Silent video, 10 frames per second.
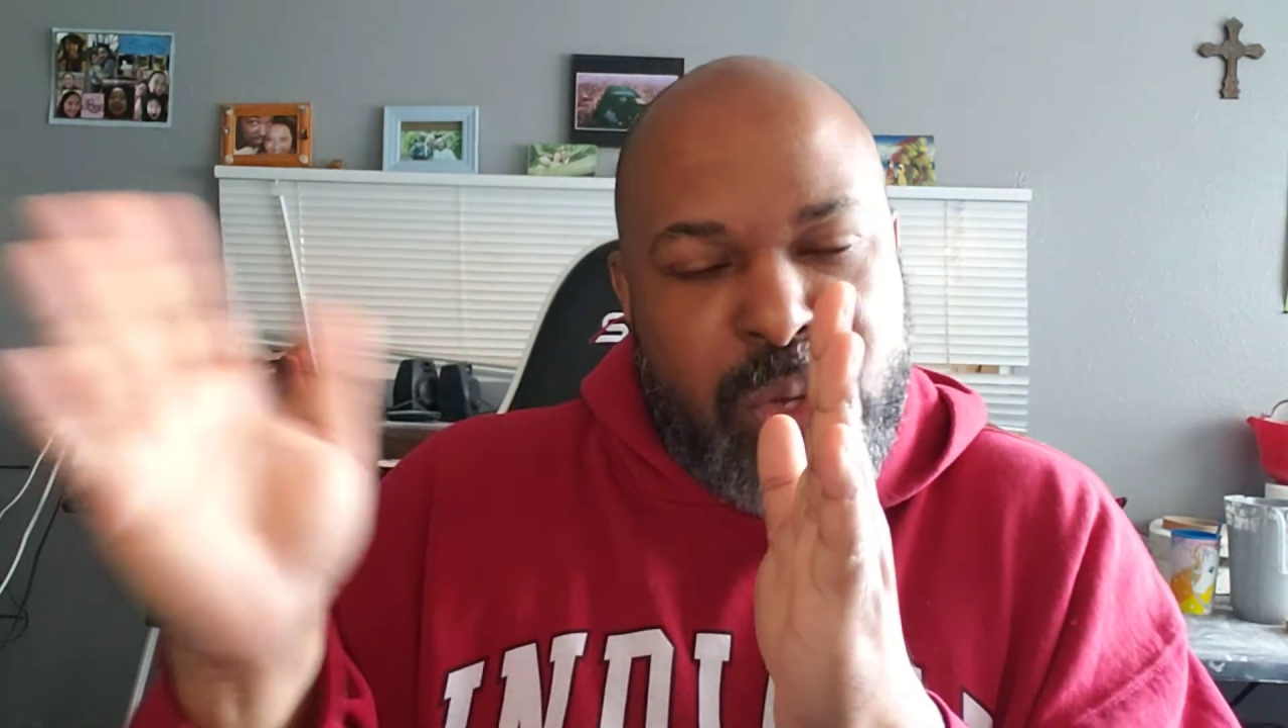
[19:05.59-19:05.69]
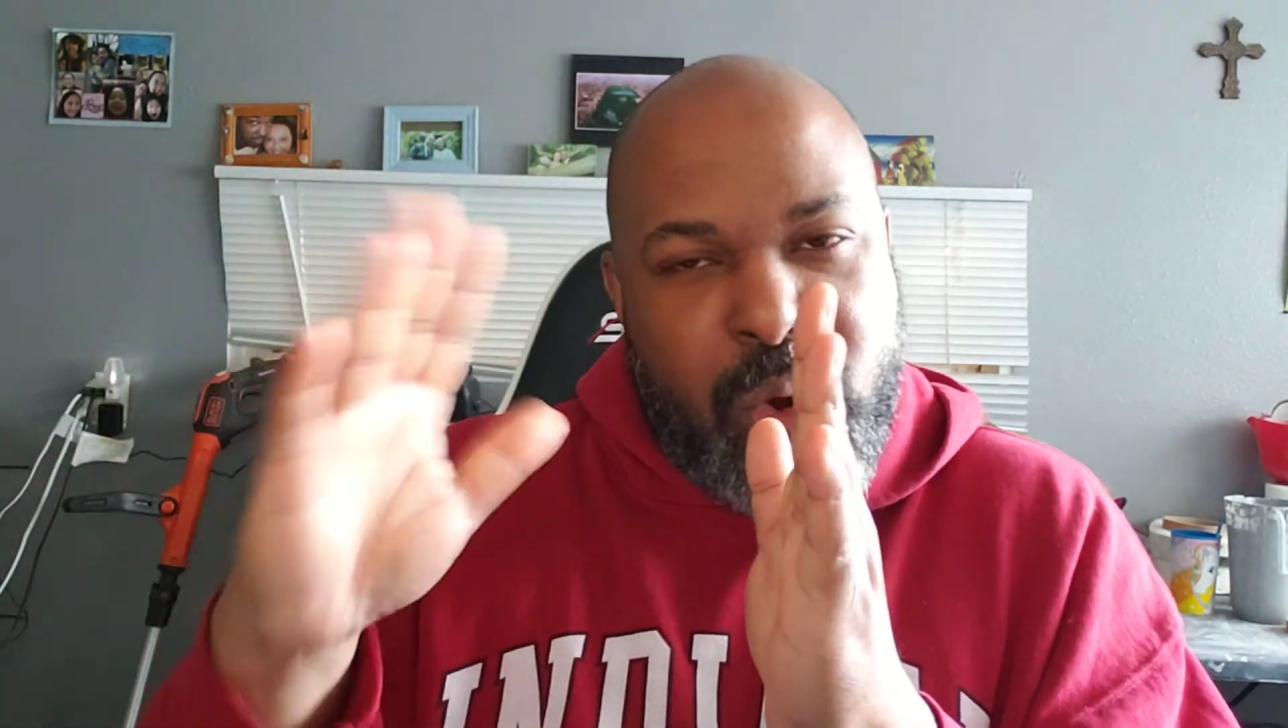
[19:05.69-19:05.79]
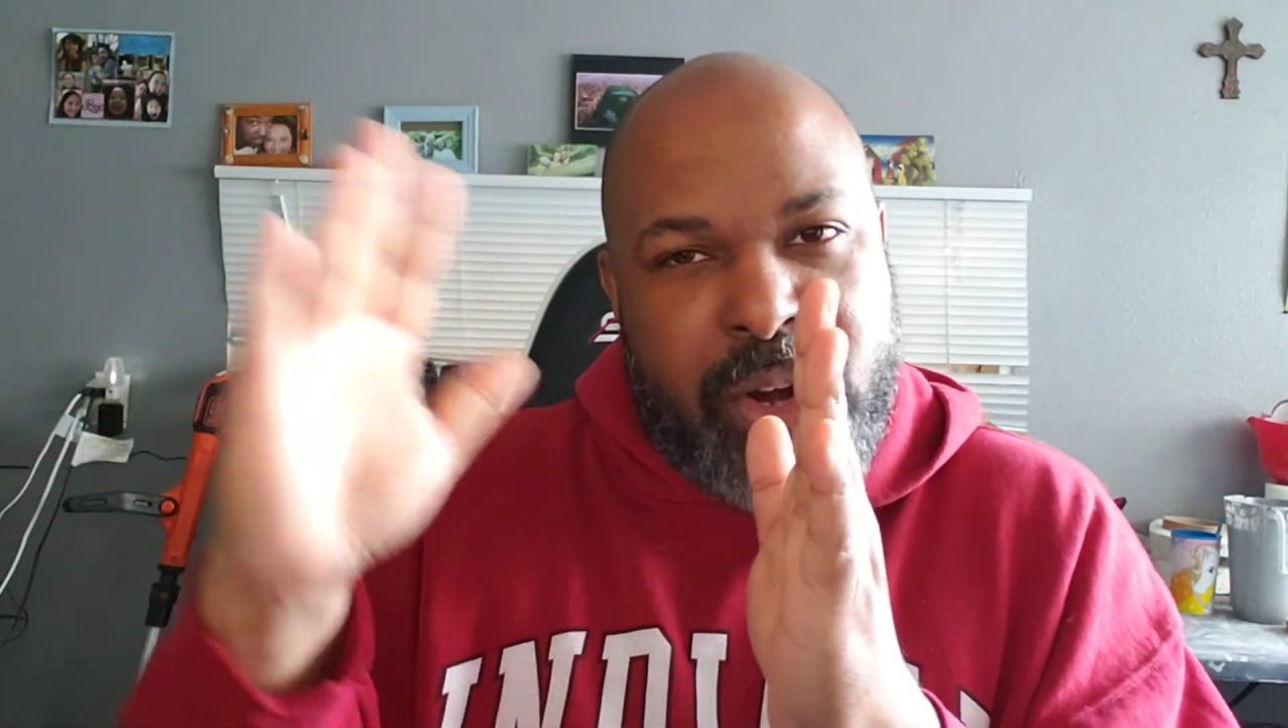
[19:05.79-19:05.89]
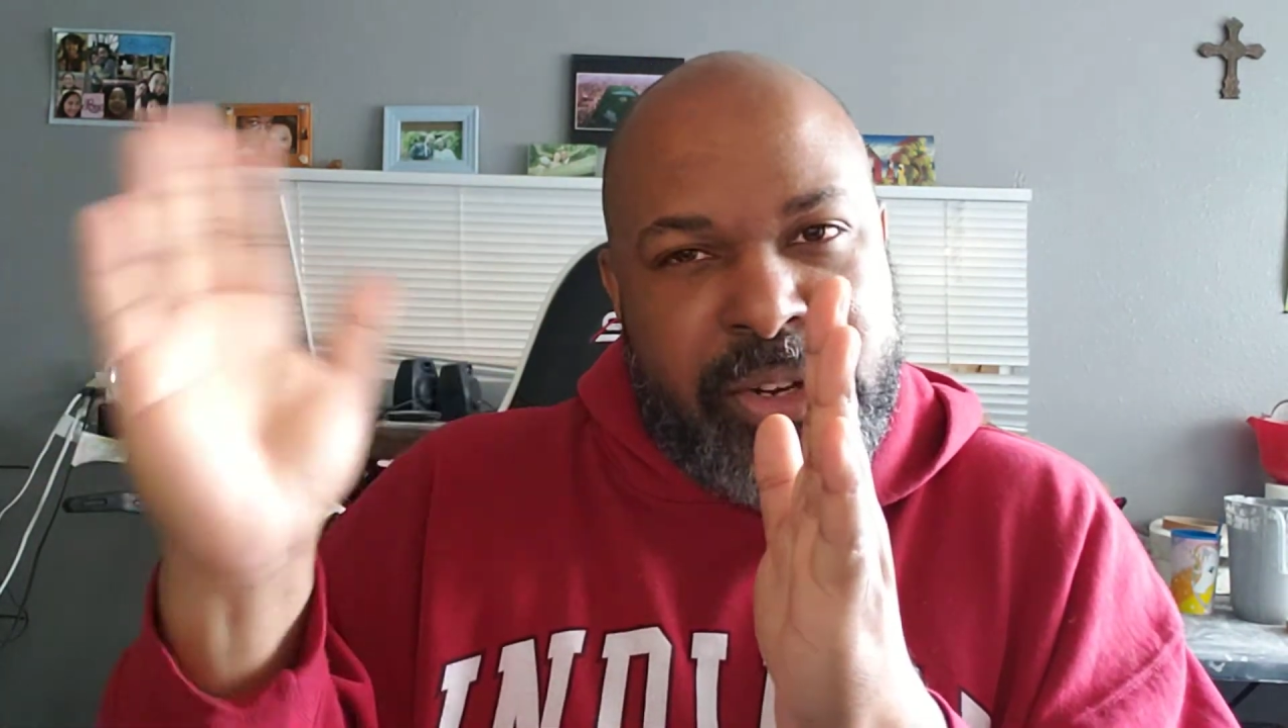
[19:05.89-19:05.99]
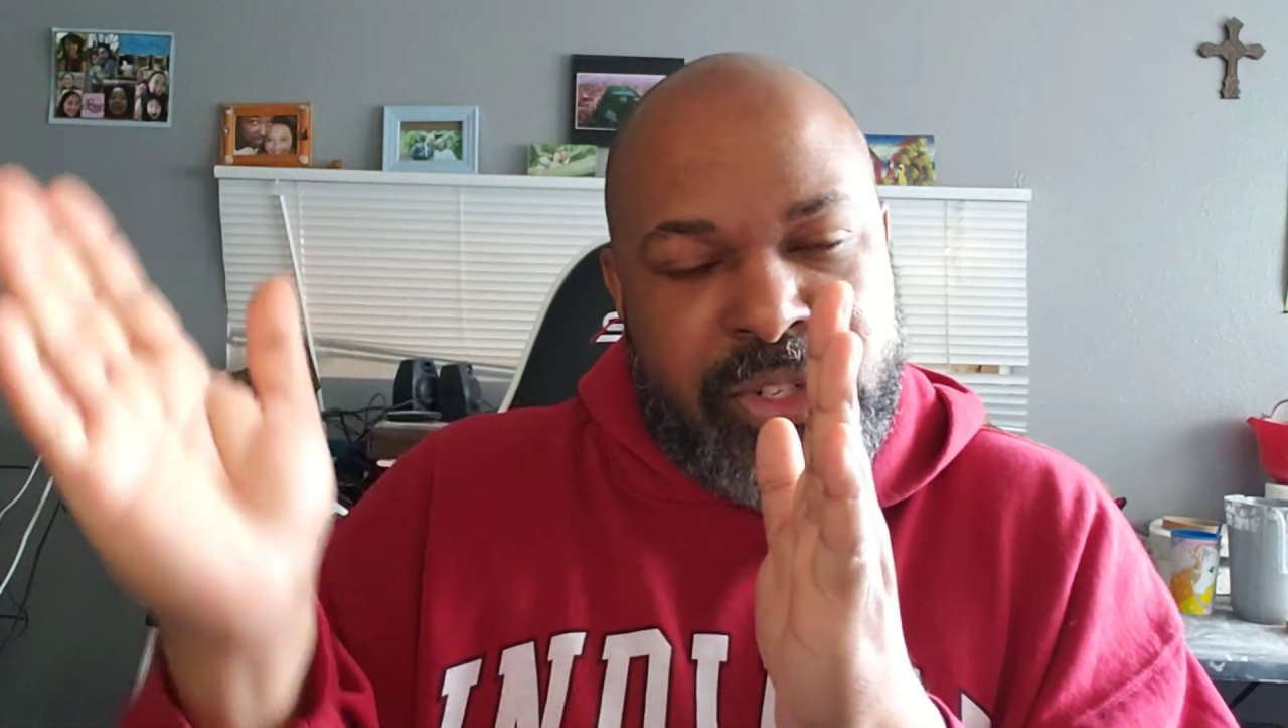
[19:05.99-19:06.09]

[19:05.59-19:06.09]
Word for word: York or